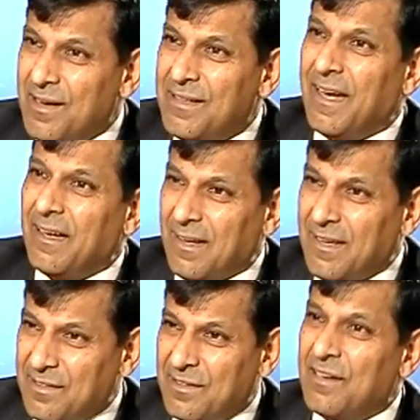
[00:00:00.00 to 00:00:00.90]
debt
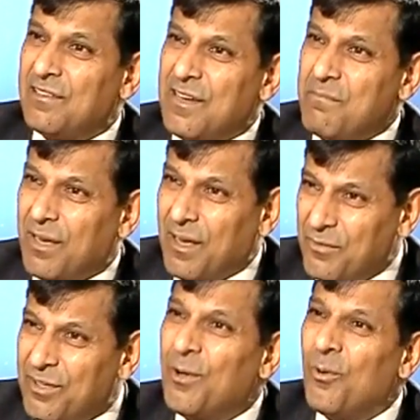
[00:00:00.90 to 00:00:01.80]
essentially becomes
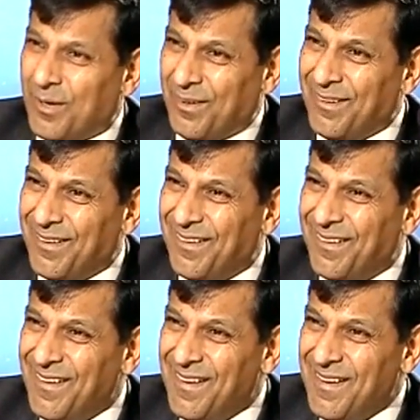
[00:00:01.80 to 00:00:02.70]
the owner.
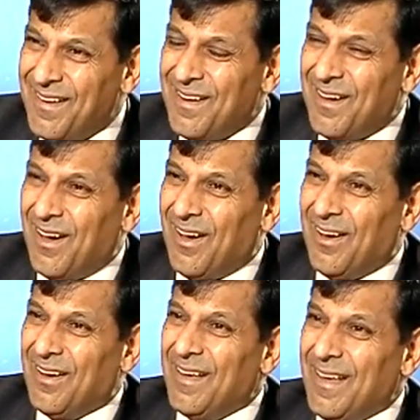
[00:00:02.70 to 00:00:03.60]
Sure.